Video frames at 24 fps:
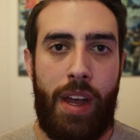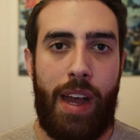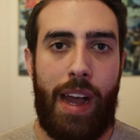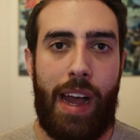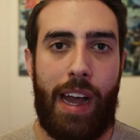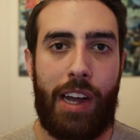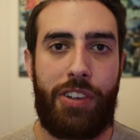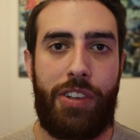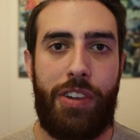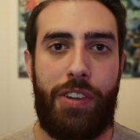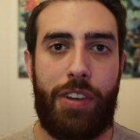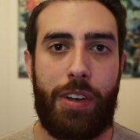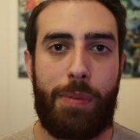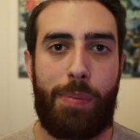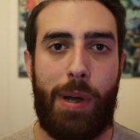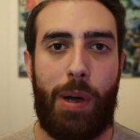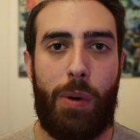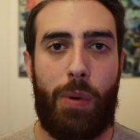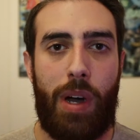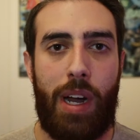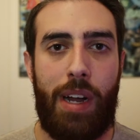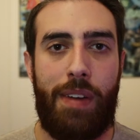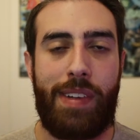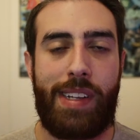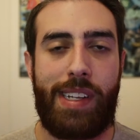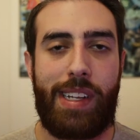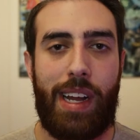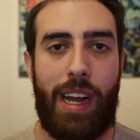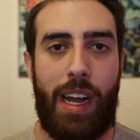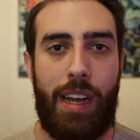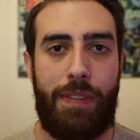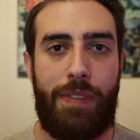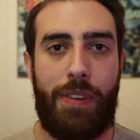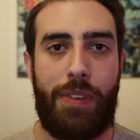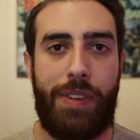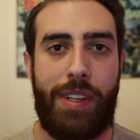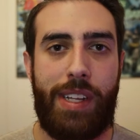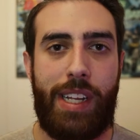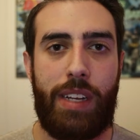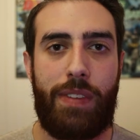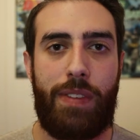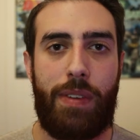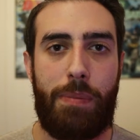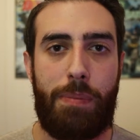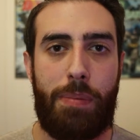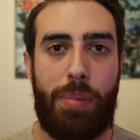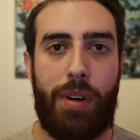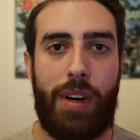I actually took my wife's iPhone
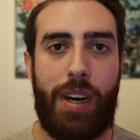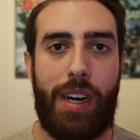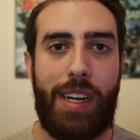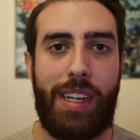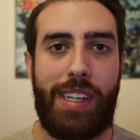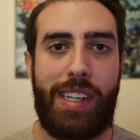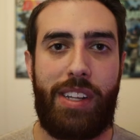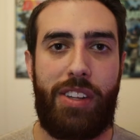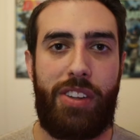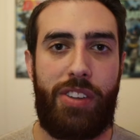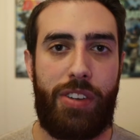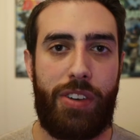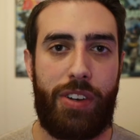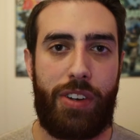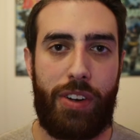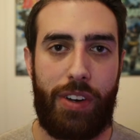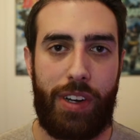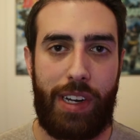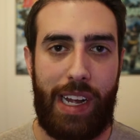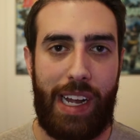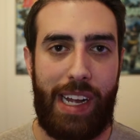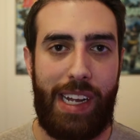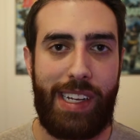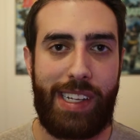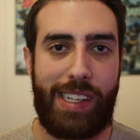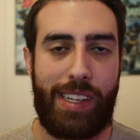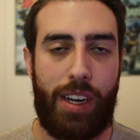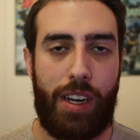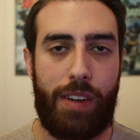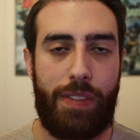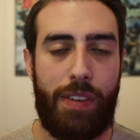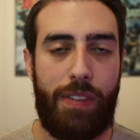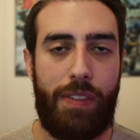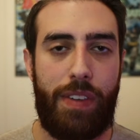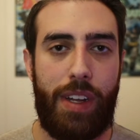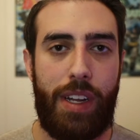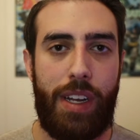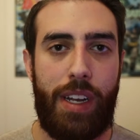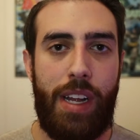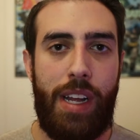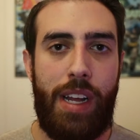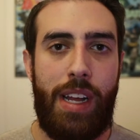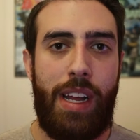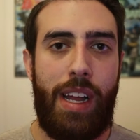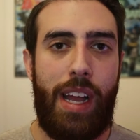7 Plus, took her case off of it,